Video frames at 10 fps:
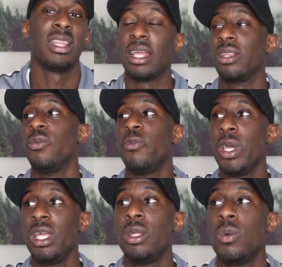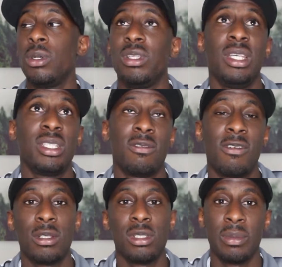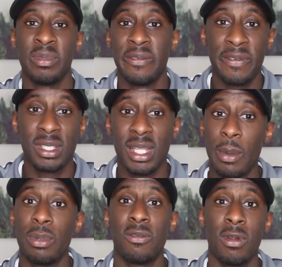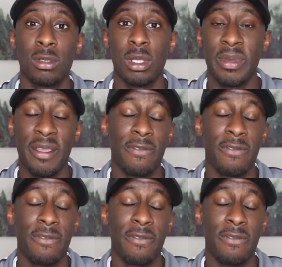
like the way the world is around them and the things that happen around them